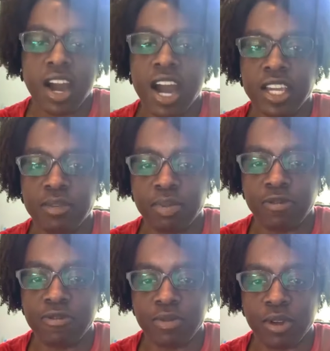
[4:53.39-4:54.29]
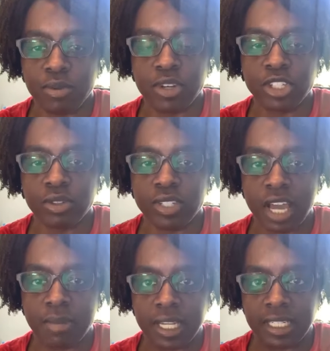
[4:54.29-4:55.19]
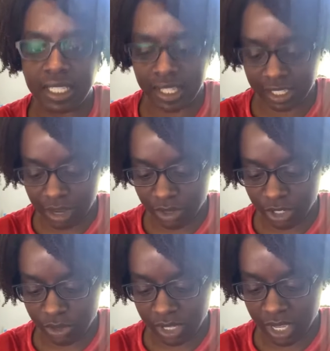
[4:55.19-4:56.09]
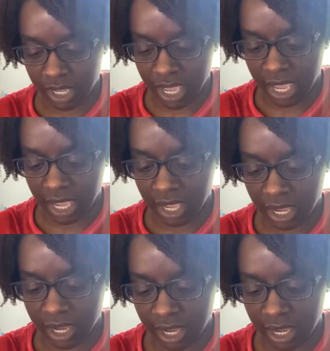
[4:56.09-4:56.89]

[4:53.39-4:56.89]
the original time I did this, I was using a